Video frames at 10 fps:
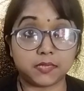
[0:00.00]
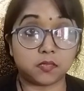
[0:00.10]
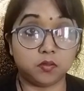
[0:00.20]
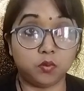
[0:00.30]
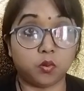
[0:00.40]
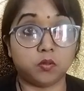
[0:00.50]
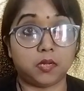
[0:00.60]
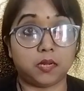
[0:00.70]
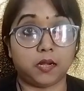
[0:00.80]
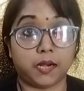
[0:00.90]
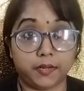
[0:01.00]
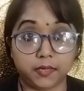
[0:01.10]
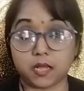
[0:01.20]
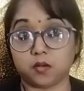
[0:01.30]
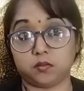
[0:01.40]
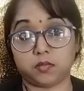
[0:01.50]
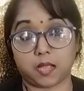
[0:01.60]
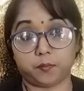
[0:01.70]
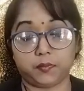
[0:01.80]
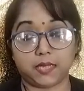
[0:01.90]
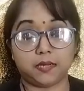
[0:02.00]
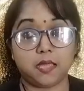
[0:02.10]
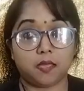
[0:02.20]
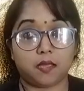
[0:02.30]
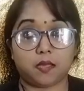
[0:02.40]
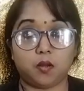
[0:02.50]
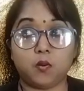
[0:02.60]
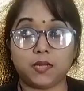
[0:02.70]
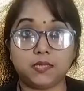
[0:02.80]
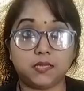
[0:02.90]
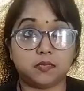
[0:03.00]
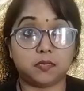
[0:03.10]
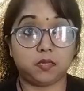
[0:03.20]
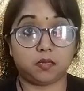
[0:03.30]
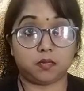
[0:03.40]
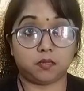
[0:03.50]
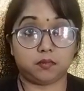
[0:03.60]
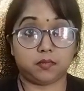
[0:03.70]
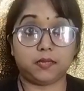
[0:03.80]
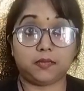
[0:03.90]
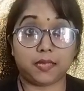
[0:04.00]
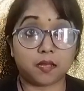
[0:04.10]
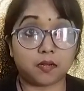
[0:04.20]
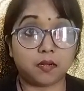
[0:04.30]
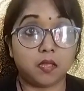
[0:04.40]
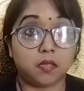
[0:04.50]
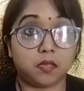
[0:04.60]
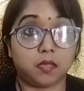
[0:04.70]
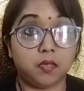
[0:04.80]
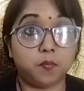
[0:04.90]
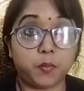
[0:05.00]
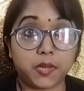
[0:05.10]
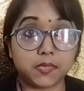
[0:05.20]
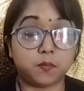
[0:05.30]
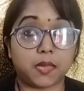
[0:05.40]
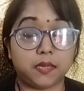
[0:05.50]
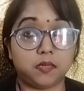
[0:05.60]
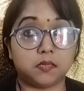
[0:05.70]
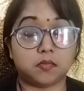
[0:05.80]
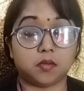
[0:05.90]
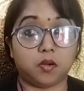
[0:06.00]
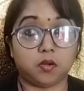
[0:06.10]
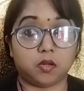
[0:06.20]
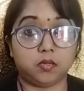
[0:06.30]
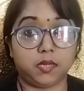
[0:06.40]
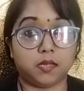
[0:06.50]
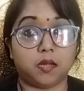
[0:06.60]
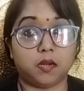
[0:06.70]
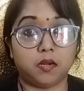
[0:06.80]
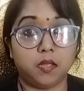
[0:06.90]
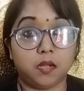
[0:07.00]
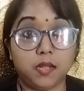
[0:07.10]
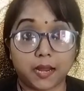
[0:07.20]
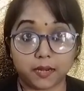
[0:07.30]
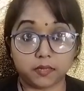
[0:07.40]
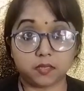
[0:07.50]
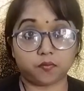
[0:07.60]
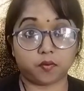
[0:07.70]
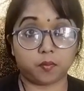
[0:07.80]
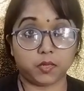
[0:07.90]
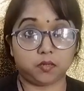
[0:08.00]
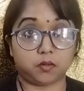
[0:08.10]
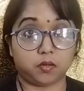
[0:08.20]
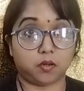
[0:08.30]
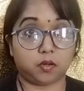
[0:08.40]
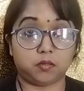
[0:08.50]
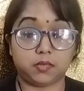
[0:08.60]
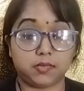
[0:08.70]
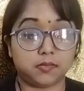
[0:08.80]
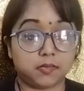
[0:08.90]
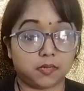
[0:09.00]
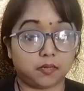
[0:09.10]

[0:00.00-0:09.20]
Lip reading: know the learning outcome, that what is they are impressed by this or not, they are learn it from it or not. It is the